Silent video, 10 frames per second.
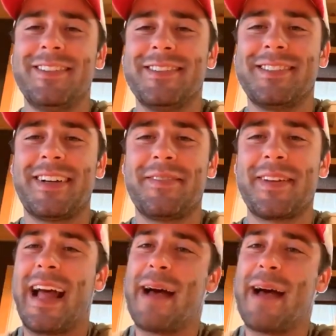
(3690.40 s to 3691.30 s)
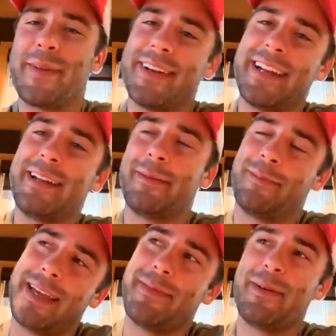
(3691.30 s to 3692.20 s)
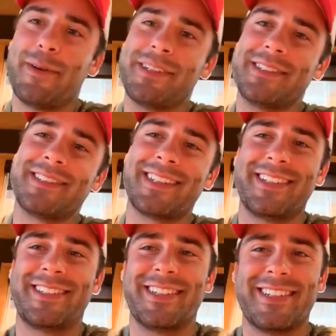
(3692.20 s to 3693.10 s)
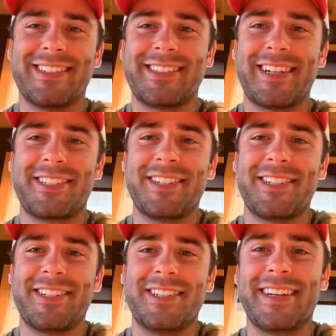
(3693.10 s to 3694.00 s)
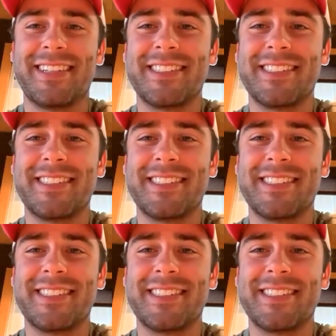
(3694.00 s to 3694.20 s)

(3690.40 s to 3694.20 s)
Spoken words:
something happened, and it maybe wasn't such good things.